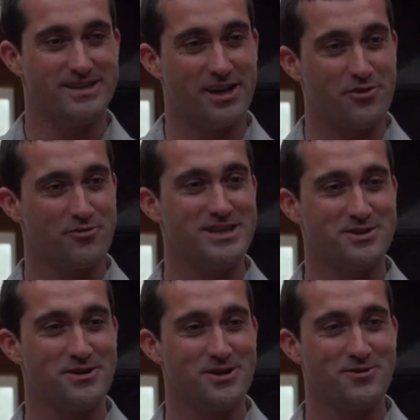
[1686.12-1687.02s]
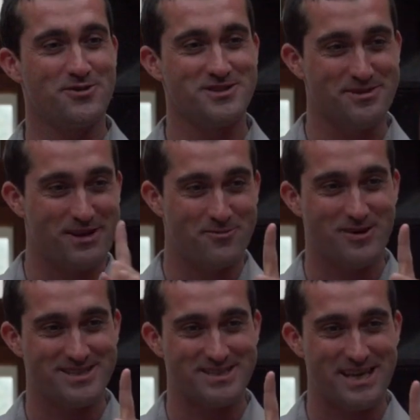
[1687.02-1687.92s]
We take three soil cores to make
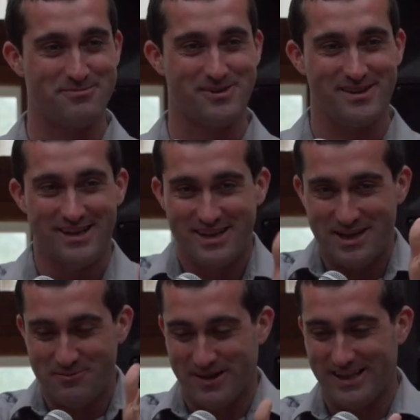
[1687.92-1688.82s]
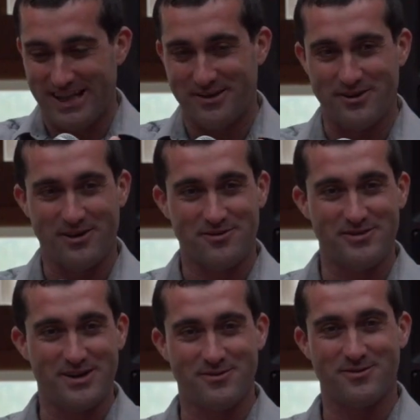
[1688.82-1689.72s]
one sample. And we lay out all
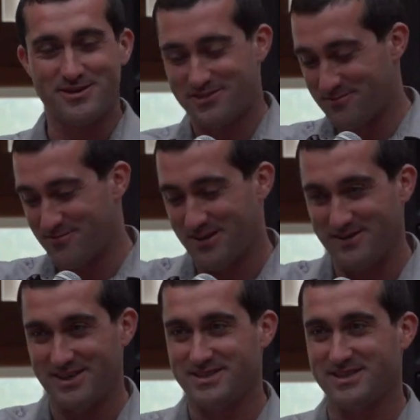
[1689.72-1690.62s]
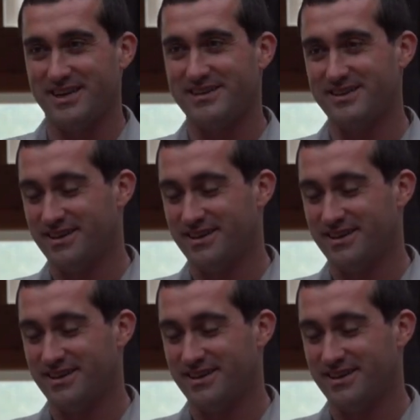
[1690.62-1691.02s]
three cores from around each site.